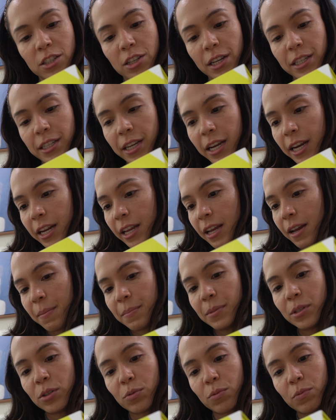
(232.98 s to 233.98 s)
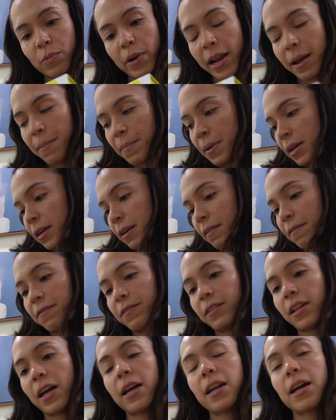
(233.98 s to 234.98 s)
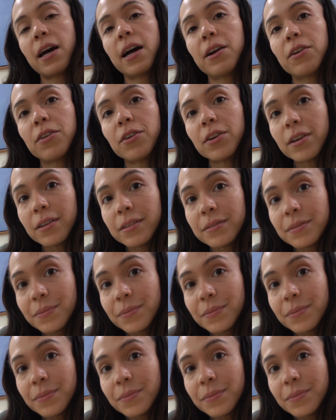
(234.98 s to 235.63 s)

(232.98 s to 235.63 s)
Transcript: titanium ceramic flat iron.